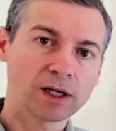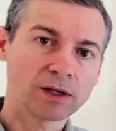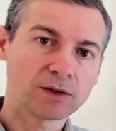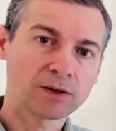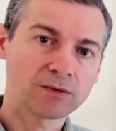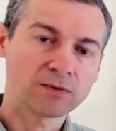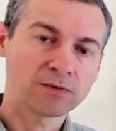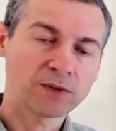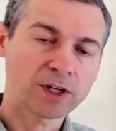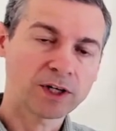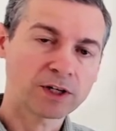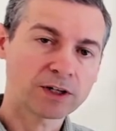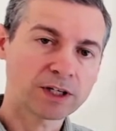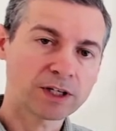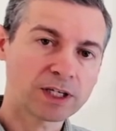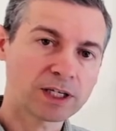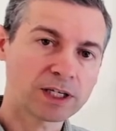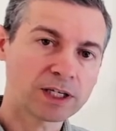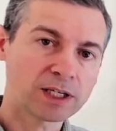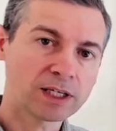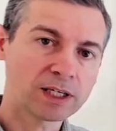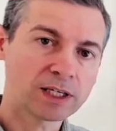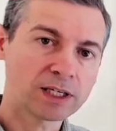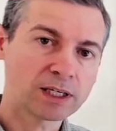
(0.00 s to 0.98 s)
very
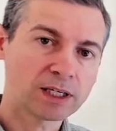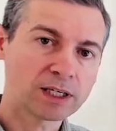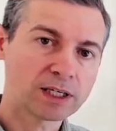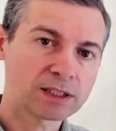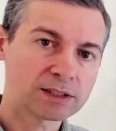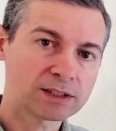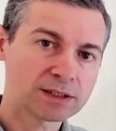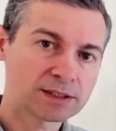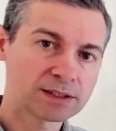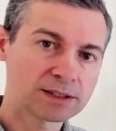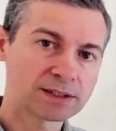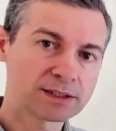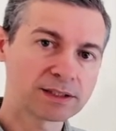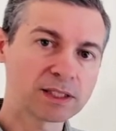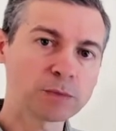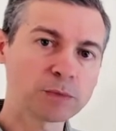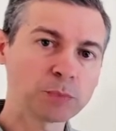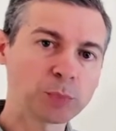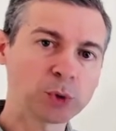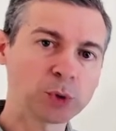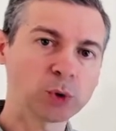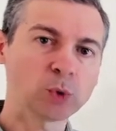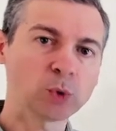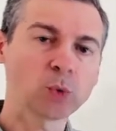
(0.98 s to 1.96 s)

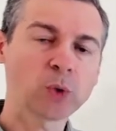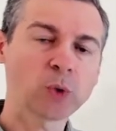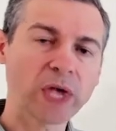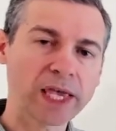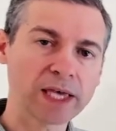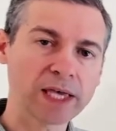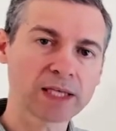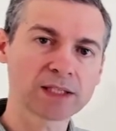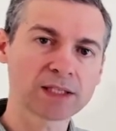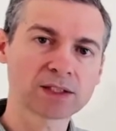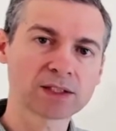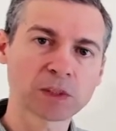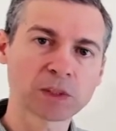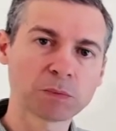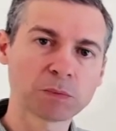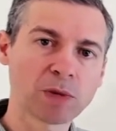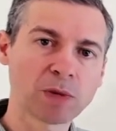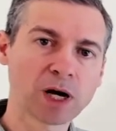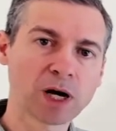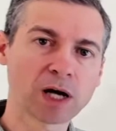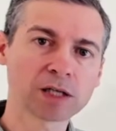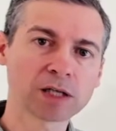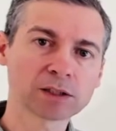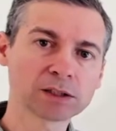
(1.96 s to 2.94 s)
simple ways to
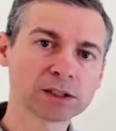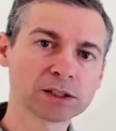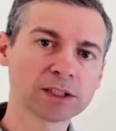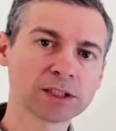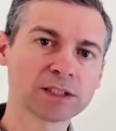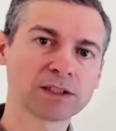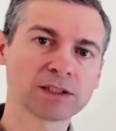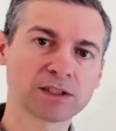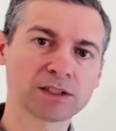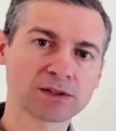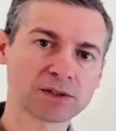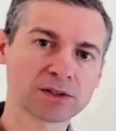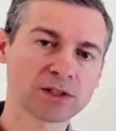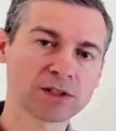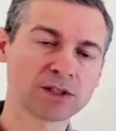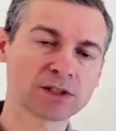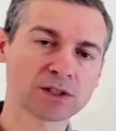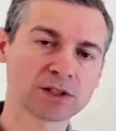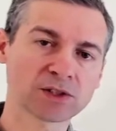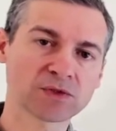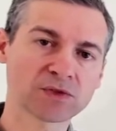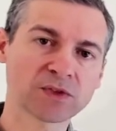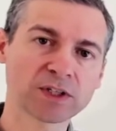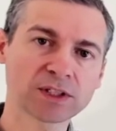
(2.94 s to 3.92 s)
model these
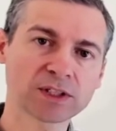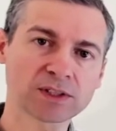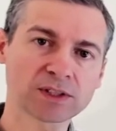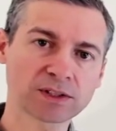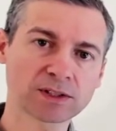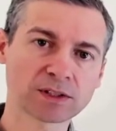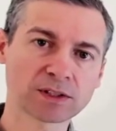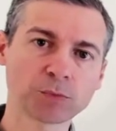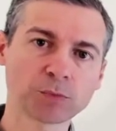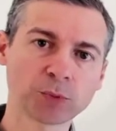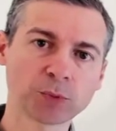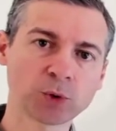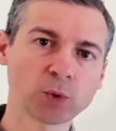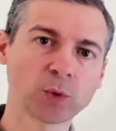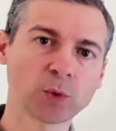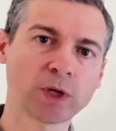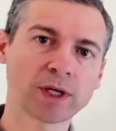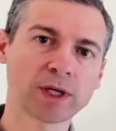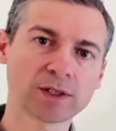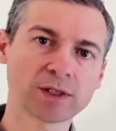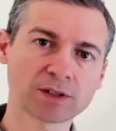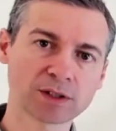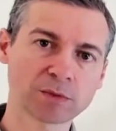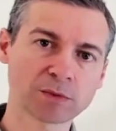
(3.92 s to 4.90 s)
decisions, very simple
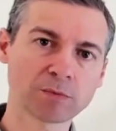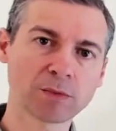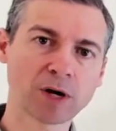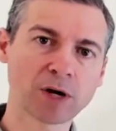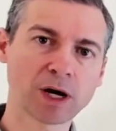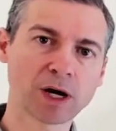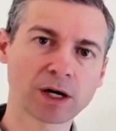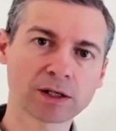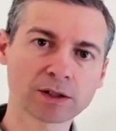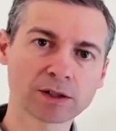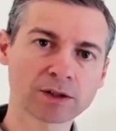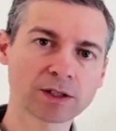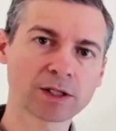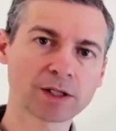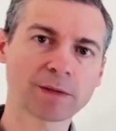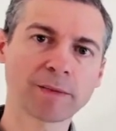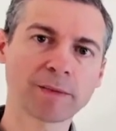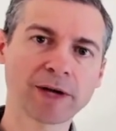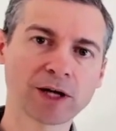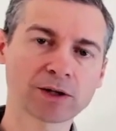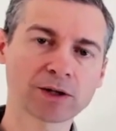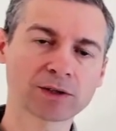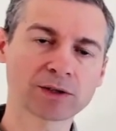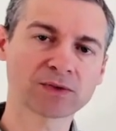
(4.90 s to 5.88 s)
ways to model the
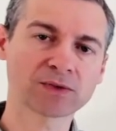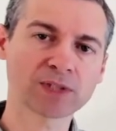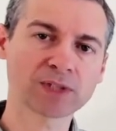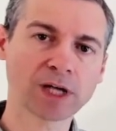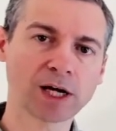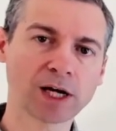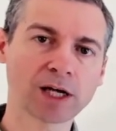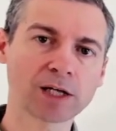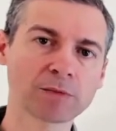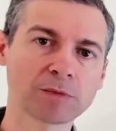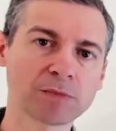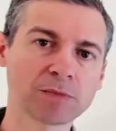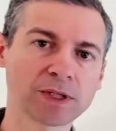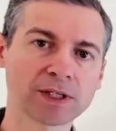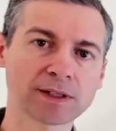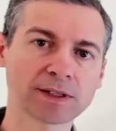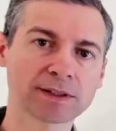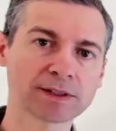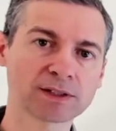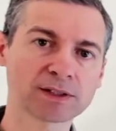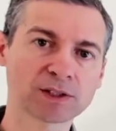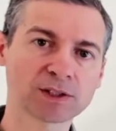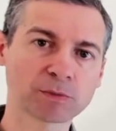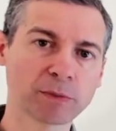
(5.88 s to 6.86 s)
amount of time
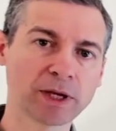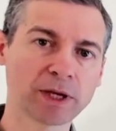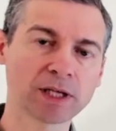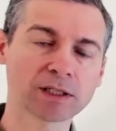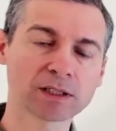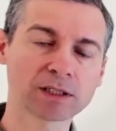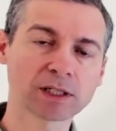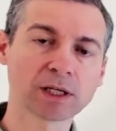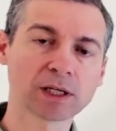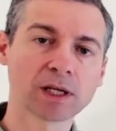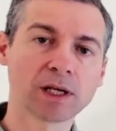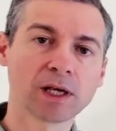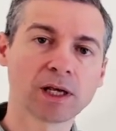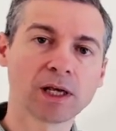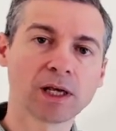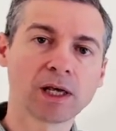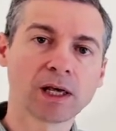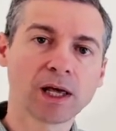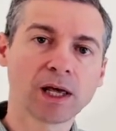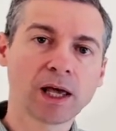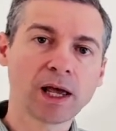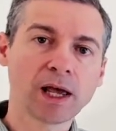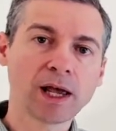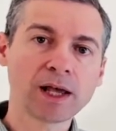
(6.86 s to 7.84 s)
being spent.
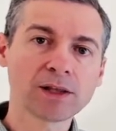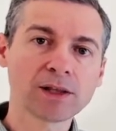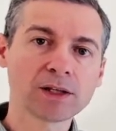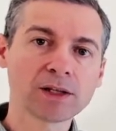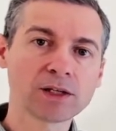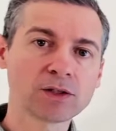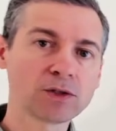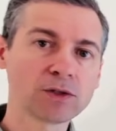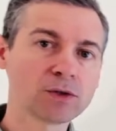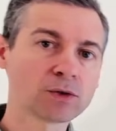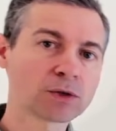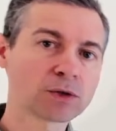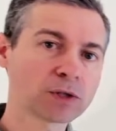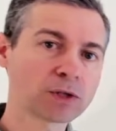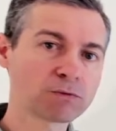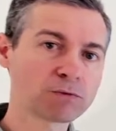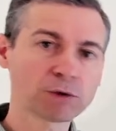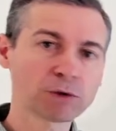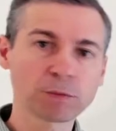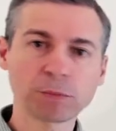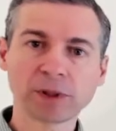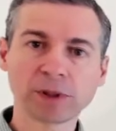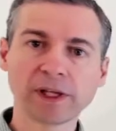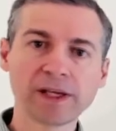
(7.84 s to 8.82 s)
And then you could
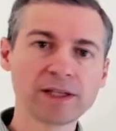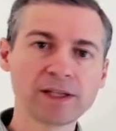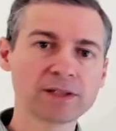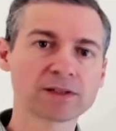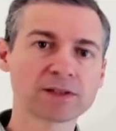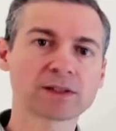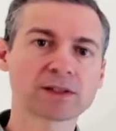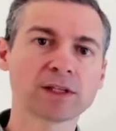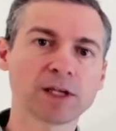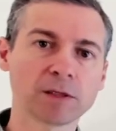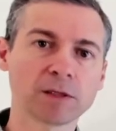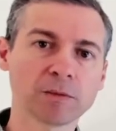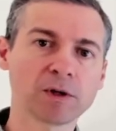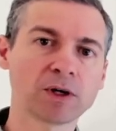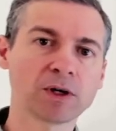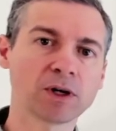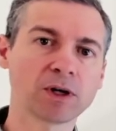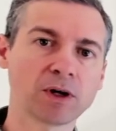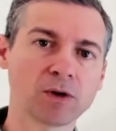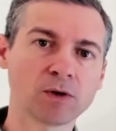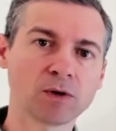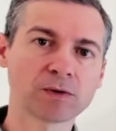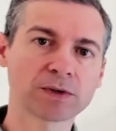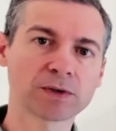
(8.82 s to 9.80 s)
replace them
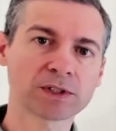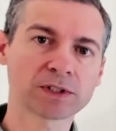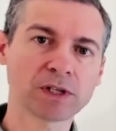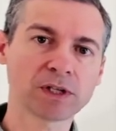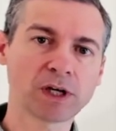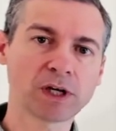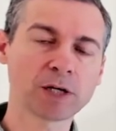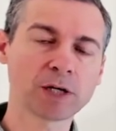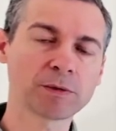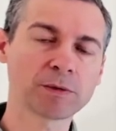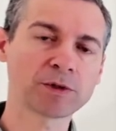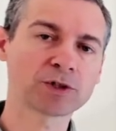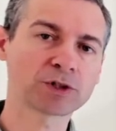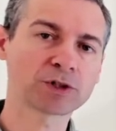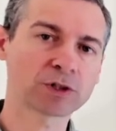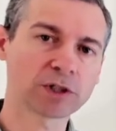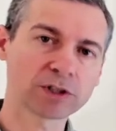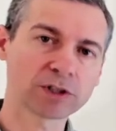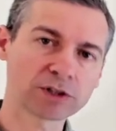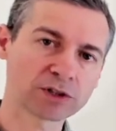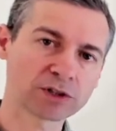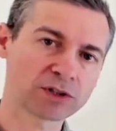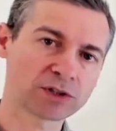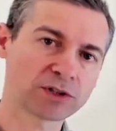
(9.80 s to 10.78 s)
over time as your
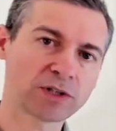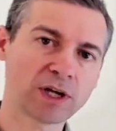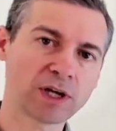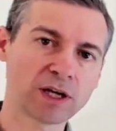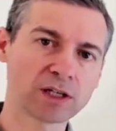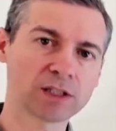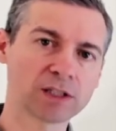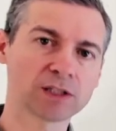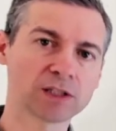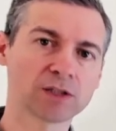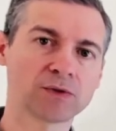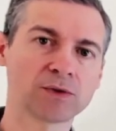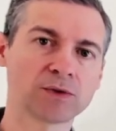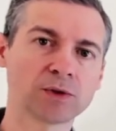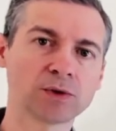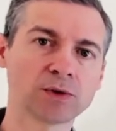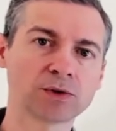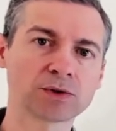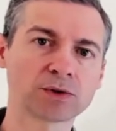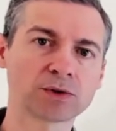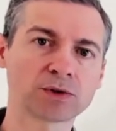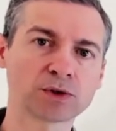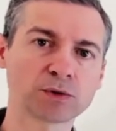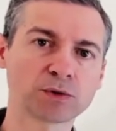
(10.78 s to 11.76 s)
understanding of
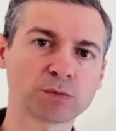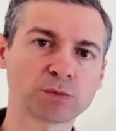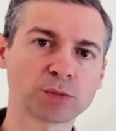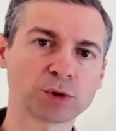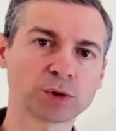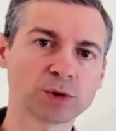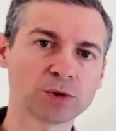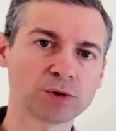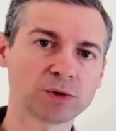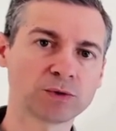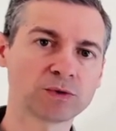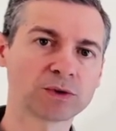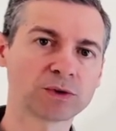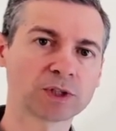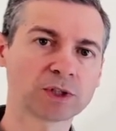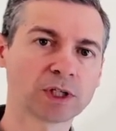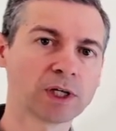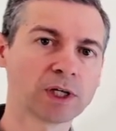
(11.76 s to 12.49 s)
users improved,